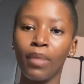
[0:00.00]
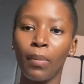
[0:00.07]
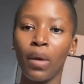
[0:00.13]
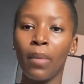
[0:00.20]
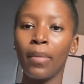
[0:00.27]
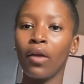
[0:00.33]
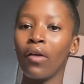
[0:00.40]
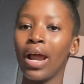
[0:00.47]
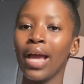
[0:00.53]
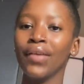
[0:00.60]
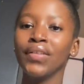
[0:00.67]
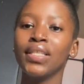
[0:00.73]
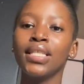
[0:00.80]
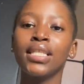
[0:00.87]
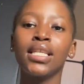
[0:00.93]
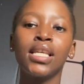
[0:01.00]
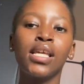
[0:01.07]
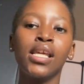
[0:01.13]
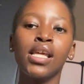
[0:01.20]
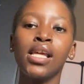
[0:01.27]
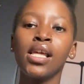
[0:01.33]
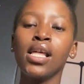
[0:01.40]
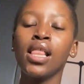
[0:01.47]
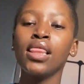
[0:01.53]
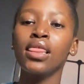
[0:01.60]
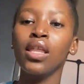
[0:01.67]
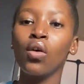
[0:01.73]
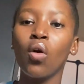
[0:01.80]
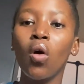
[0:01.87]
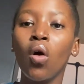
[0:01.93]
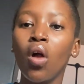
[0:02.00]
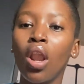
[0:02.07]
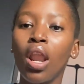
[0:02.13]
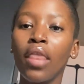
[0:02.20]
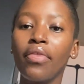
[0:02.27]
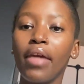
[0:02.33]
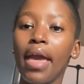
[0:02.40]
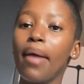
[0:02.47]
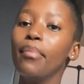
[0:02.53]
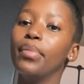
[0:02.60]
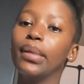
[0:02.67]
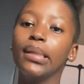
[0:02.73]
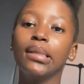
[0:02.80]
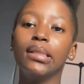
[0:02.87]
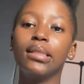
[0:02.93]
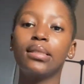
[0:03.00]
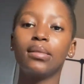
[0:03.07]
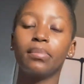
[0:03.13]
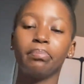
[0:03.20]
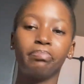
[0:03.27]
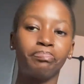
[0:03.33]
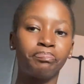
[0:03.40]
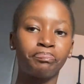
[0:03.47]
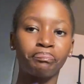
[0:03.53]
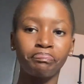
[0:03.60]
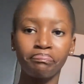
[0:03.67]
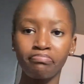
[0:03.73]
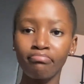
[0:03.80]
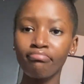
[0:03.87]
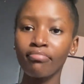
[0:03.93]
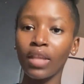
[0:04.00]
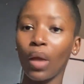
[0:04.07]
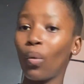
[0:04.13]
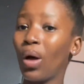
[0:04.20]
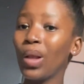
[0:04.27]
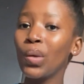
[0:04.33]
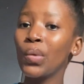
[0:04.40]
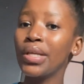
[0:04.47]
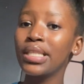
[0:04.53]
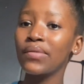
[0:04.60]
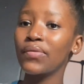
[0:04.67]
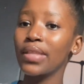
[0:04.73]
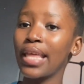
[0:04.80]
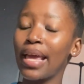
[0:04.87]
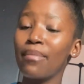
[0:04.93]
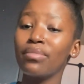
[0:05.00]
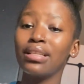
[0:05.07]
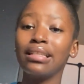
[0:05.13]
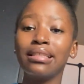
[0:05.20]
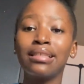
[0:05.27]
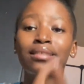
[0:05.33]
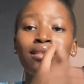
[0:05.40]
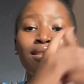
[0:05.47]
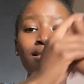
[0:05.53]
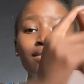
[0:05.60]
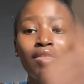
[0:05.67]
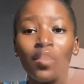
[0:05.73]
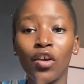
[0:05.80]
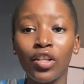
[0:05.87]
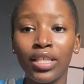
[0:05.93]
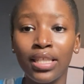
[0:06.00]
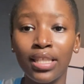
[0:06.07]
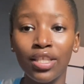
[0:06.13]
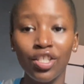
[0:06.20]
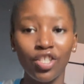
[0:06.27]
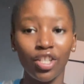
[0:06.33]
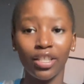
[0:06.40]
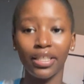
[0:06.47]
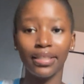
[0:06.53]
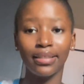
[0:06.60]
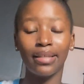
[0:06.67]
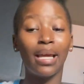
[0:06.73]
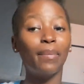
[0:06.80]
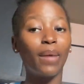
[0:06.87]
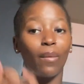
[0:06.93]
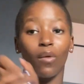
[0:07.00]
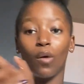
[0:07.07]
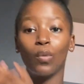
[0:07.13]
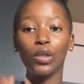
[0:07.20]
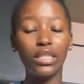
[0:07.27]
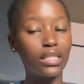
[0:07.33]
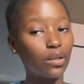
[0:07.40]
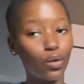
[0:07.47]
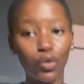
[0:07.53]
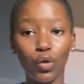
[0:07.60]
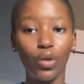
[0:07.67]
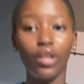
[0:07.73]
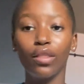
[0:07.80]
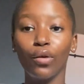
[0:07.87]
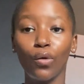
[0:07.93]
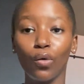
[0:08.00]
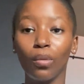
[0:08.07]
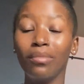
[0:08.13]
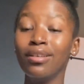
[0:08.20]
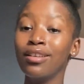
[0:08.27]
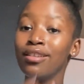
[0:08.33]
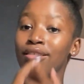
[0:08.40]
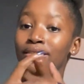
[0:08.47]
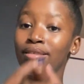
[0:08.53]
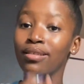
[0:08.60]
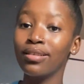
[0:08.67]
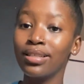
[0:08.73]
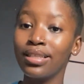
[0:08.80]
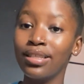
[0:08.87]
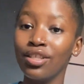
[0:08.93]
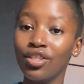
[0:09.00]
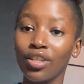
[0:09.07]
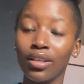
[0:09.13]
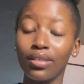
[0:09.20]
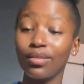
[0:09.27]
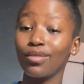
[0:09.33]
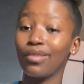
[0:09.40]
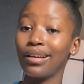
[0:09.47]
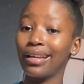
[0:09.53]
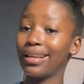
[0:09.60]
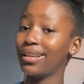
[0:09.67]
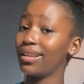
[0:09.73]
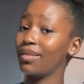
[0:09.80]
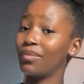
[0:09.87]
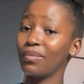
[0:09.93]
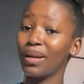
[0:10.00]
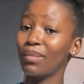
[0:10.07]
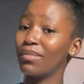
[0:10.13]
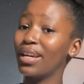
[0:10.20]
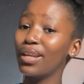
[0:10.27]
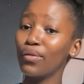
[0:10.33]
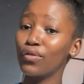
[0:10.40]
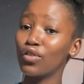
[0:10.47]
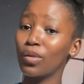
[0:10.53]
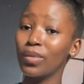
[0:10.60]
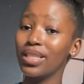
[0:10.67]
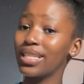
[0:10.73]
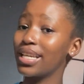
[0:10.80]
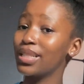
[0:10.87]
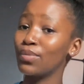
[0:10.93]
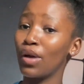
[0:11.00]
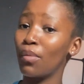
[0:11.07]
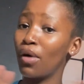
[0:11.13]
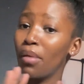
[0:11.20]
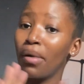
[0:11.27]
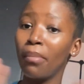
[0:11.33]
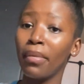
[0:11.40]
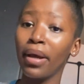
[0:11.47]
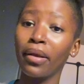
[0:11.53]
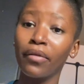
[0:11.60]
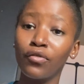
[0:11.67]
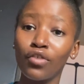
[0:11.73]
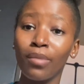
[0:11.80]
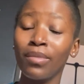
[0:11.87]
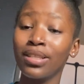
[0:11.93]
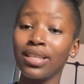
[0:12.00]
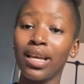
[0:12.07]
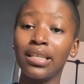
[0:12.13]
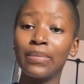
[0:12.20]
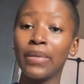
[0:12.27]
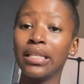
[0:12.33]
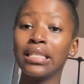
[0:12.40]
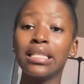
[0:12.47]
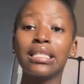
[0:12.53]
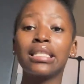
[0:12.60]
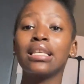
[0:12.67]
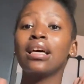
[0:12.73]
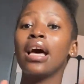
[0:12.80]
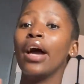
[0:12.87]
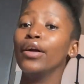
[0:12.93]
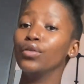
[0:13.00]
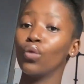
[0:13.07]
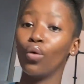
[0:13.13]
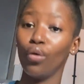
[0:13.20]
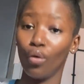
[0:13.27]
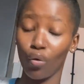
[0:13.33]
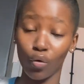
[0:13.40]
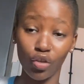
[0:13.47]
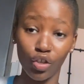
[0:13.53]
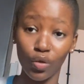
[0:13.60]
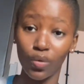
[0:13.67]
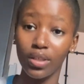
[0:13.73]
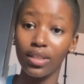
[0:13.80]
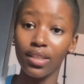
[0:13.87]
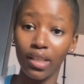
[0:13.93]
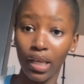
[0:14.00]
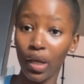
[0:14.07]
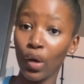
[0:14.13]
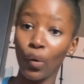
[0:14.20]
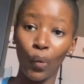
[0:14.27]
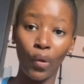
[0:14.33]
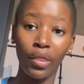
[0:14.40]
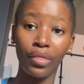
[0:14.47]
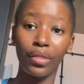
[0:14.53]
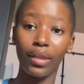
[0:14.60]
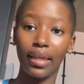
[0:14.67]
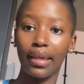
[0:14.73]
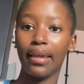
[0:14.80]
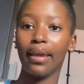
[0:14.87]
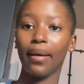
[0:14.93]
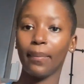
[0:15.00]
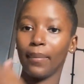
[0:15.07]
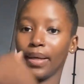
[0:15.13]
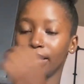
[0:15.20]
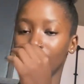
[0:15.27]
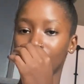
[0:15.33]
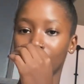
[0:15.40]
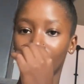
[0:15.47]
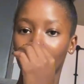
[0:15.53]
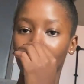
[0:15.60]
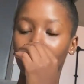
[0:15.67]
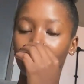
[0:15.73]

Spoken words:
My mom arrives. They call the ambulance. While we're waiting for the ambulance, third seizure, and my mom was also in the room. Third seizure. So hey, I might have traumatized my mom. I might have traumatized my sister. I don't know, because she was with Kia, my sister.